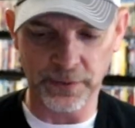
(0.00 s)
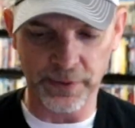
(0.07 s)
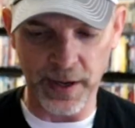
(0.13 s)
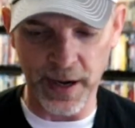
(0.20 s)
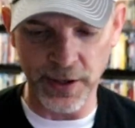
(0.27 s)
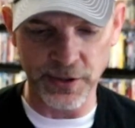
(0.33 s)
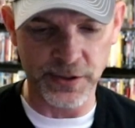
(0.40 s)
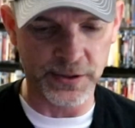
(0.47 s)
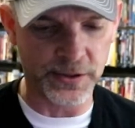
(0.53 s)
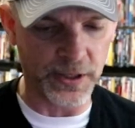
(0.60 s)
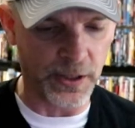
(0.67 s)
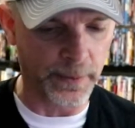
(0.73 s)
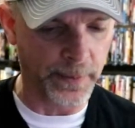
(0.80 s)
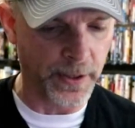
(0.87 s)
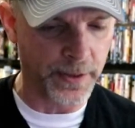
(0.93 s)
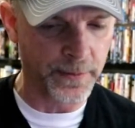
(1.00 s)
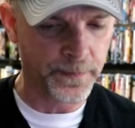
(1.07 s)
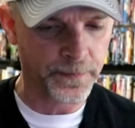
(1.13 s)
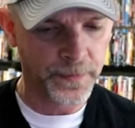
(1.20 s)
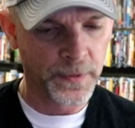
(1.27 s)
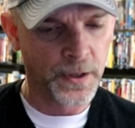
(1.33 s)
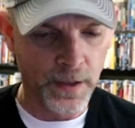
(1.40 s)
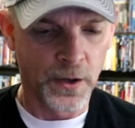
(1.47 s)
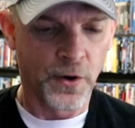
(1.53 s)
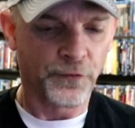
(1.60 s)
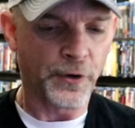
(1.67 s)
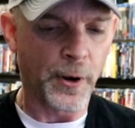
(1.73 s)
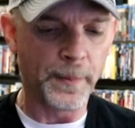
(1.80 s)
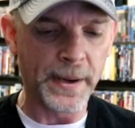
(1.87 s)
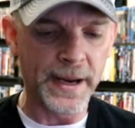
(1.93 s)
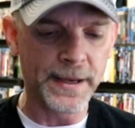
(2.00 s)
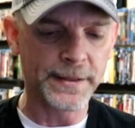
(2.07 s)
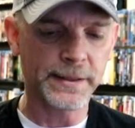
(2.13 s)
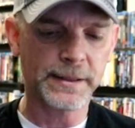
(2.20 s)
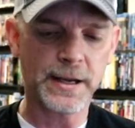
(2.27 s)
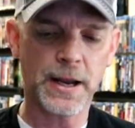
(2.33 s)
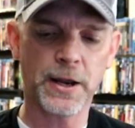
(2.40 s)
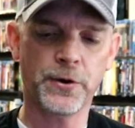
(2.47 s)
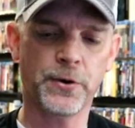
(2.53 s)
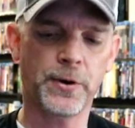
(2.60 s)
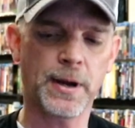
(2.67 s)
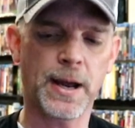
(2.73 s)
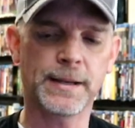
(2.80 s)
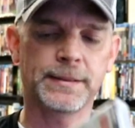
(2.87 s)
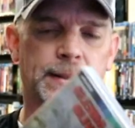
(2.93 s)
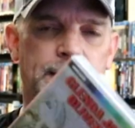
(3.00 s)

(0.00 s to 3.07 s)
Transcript: of the Asian cinema. From Indicator, I